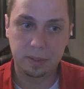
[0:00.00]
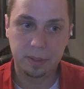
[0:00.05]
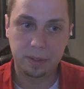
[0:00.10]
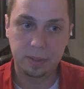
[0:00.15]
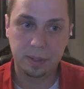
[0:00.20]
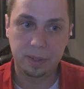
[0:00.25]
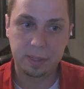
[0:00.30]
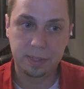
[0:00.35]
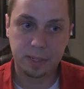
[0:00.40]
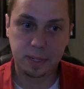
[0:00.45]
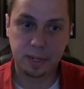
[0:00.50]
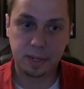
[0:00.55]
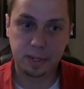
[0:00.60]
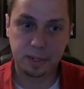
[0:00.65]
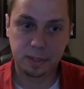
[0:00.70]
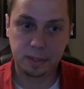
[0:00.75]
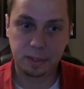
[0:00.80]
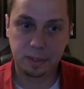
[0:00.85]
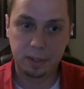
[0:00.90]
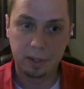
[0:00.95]
it's
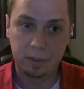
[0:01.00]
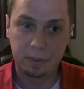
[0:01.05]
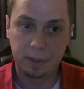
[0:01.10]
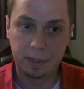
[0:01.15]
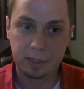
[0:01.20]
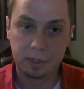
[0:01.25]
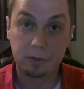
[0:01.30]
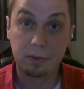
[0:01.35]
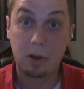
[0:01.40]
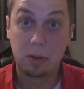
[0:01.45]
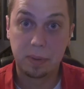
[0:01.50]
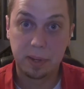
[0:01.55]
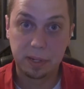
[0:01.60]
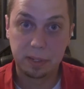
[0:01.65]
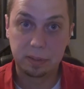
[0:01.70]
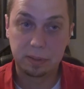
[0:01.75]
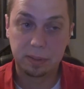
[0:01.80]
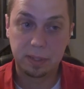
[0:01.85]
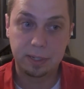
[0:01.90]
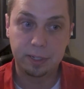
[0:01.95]
getting, it's
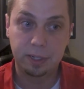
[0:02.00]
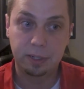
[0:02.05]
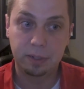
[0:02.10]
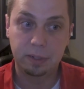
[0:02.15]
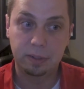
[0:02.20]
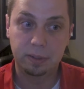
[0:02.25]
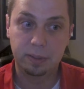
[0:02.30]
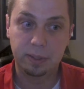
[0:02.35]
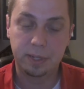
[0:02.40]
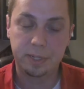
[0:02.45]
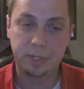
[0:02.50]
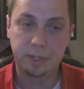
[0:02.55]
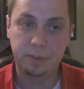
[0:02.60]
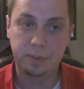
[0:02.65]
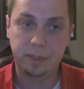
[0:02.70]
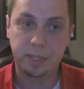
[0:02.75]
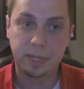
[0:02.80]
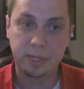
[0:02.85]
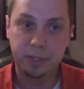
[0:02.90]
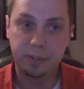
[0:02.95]
growing, that
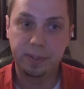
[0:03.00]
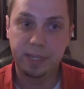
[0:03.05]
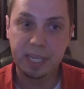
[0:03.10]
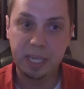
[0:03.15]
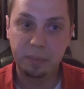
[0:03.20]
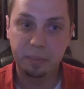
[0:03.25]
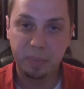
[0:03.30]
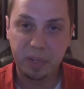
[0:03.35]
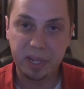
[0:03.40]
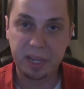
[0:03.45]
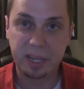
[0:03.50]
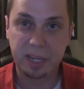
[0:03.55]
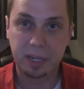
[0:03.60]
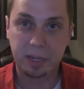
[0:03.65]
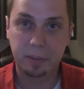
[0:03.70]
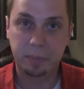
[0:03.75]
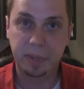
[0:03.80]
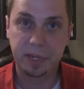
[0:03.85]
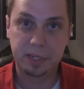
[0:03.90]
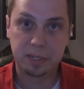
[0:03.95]
you keep
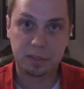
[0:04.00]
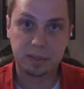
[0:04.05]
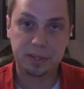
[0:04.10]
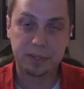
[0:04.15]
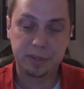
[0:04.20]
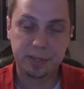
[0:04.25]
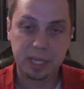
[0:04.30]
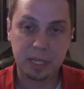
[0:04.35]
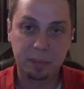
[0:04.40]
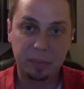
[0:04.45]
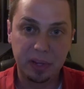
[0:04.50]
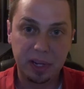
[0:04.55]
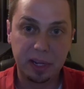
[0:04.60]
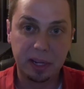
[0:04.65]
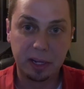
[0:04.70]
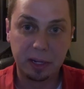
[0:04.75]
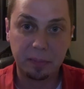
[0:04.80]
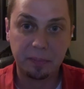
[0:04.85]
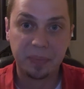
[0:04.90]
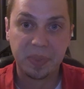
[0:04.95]
peeing. Make sure that you keep peeing.